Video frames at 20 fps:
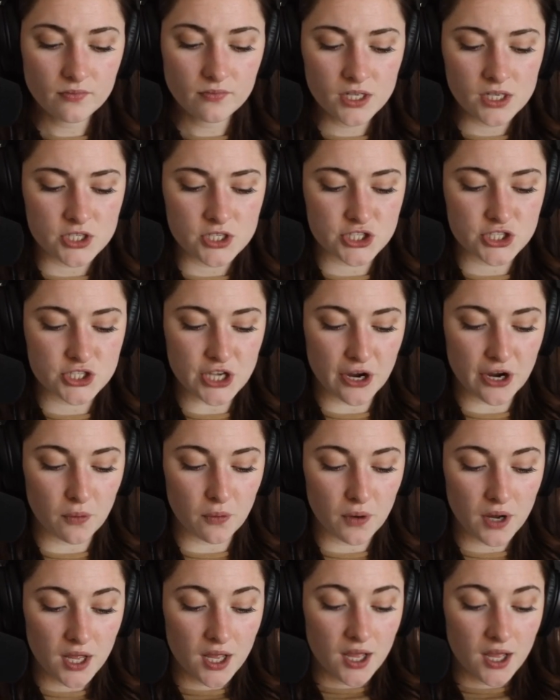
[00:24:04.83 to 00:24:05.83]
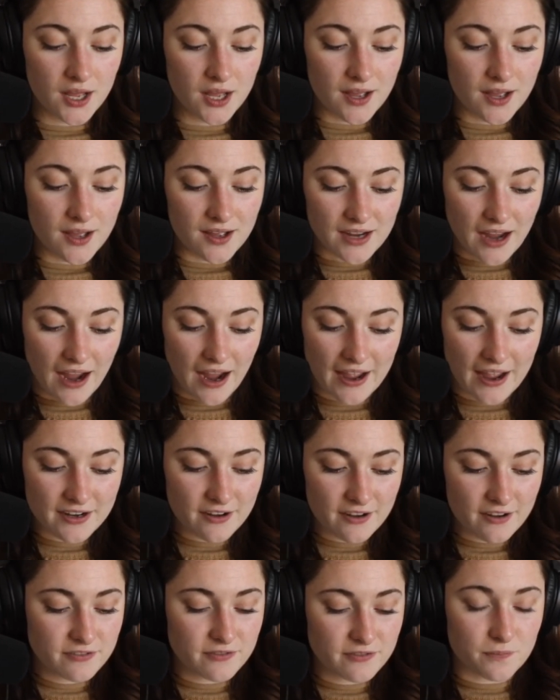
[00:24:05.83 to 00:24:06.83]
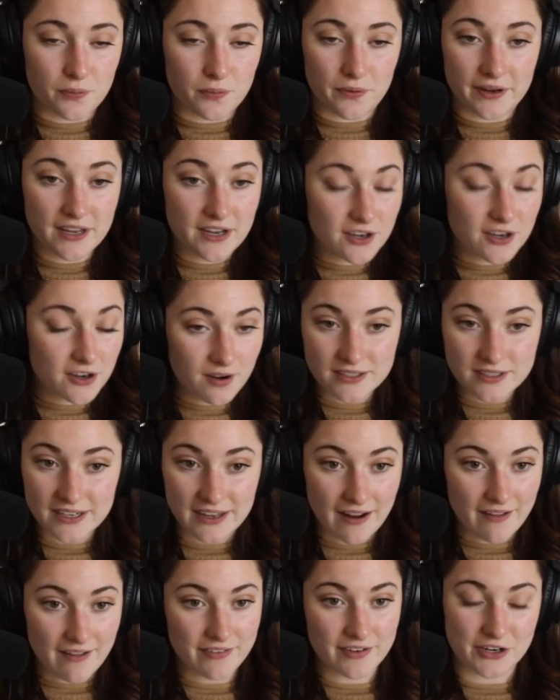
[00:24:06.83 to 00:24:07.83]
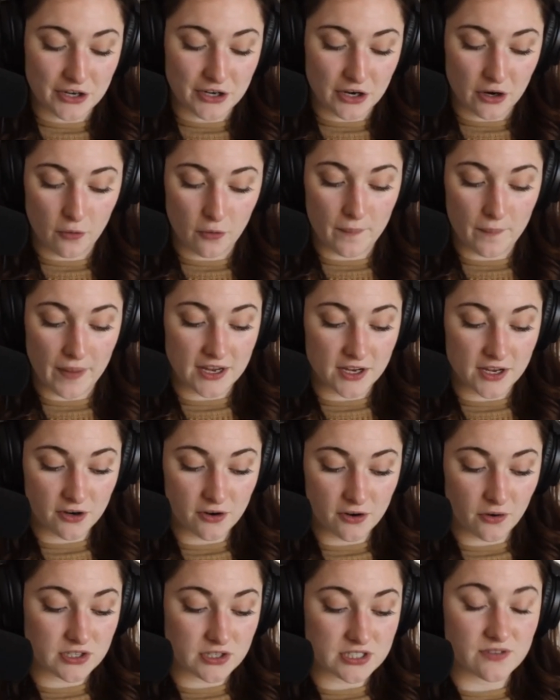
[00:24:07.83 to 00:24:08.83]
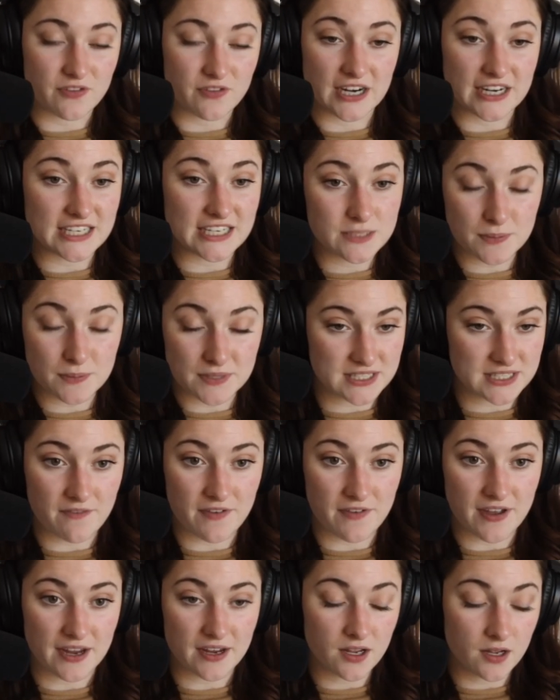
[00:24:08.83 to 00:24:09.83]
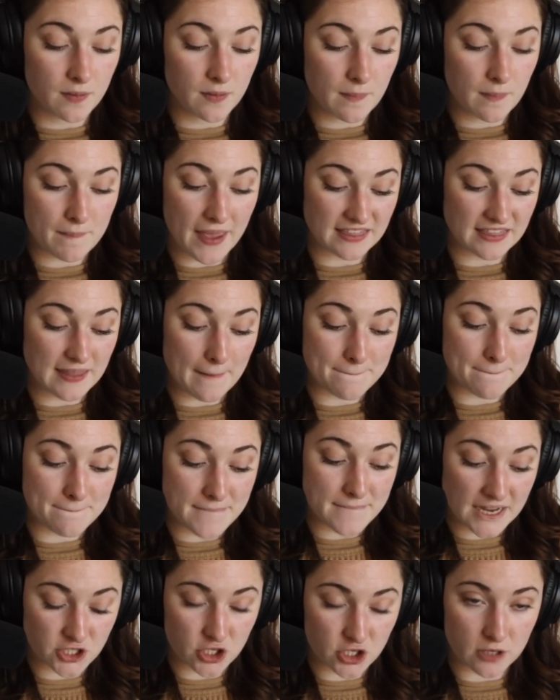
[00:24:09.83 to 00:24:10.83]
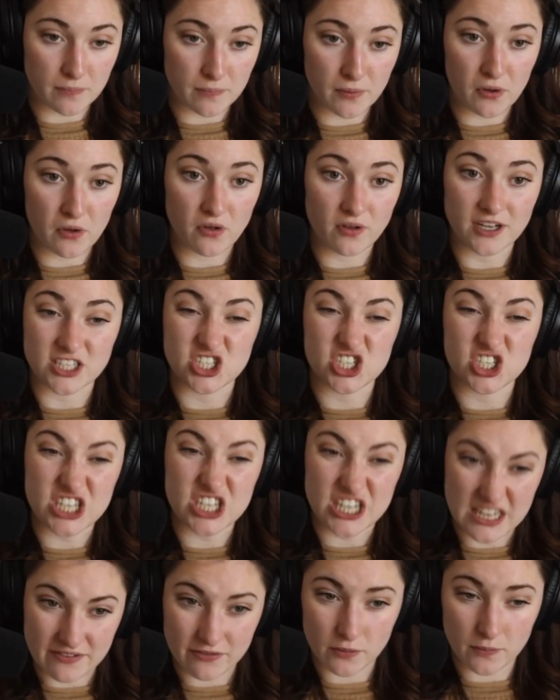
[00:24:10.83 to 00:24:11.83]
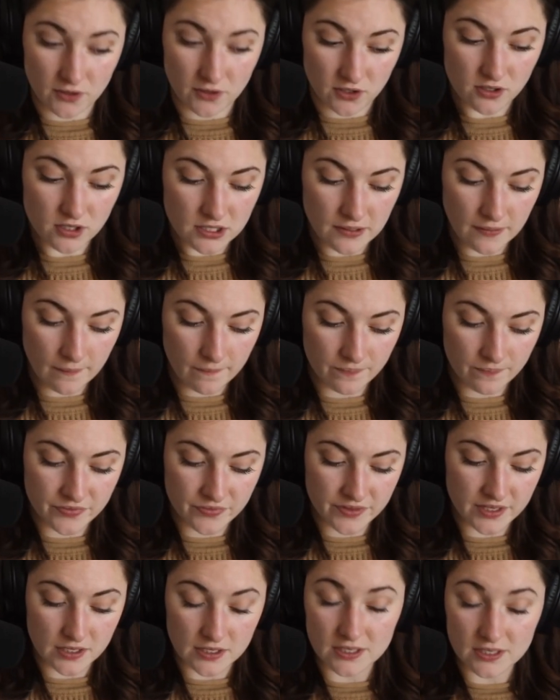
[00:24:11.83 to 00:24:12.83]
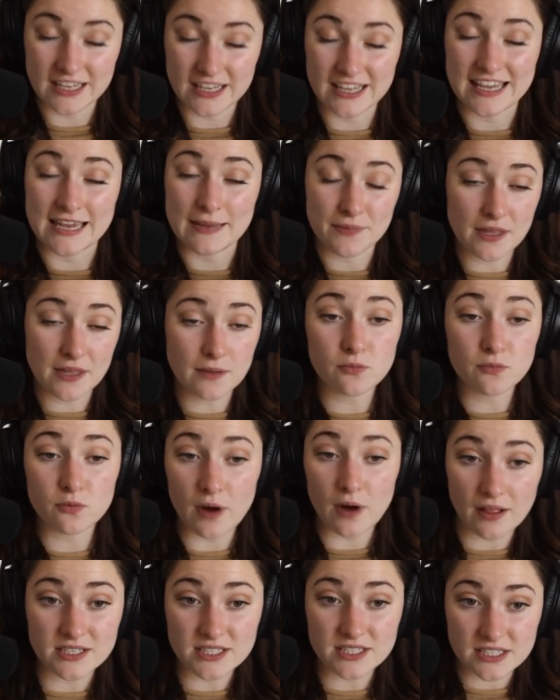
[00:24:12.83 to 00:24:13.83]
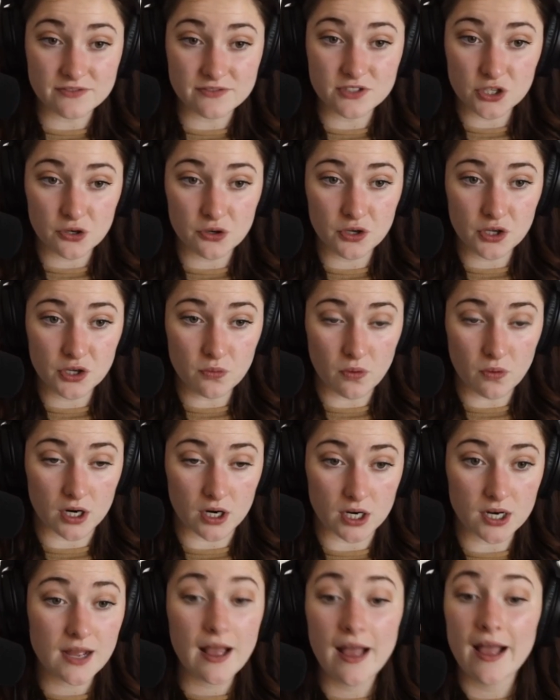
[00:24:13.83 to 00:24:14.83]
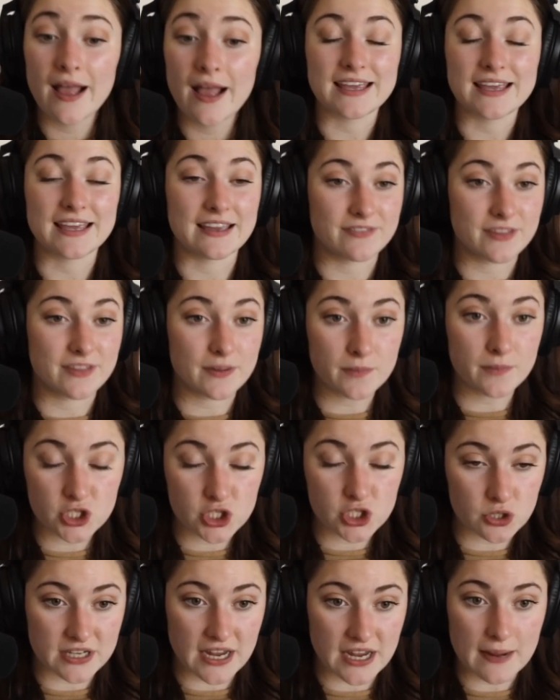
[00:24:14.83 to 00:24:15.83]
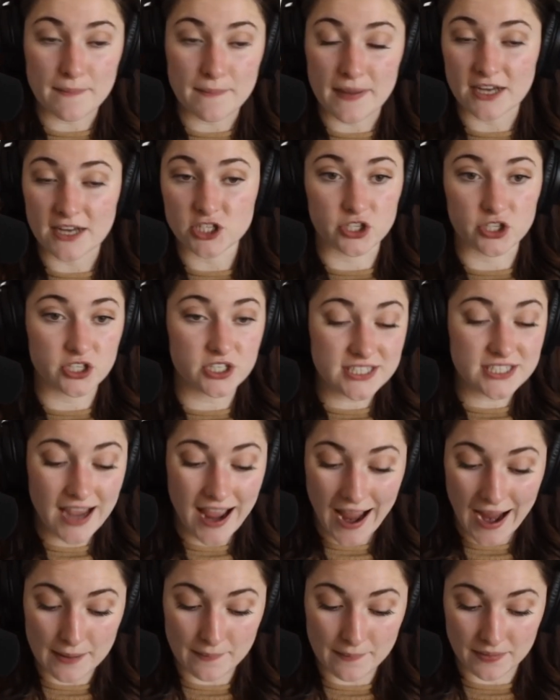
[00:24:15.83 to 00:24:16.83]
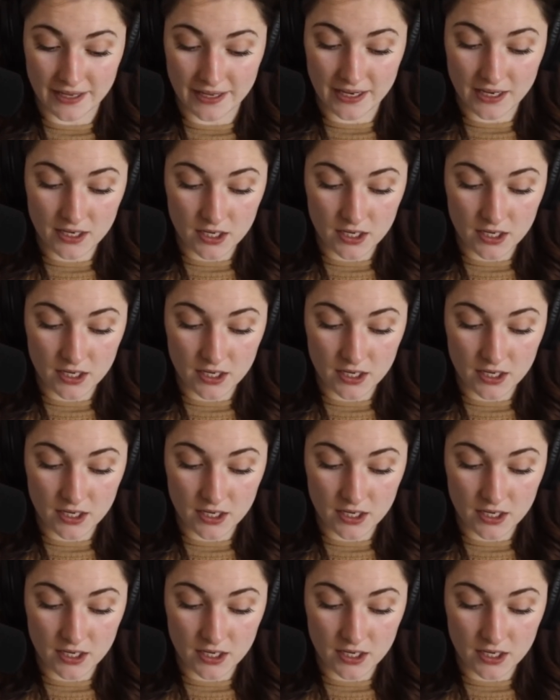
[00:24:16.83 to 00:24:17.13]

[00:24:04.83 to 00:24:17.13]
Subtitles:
So kind of bringing it all together, make your goals very specific, make them measurable, achievable, keep them relative to who you are, give them a due date, make sure they're timely,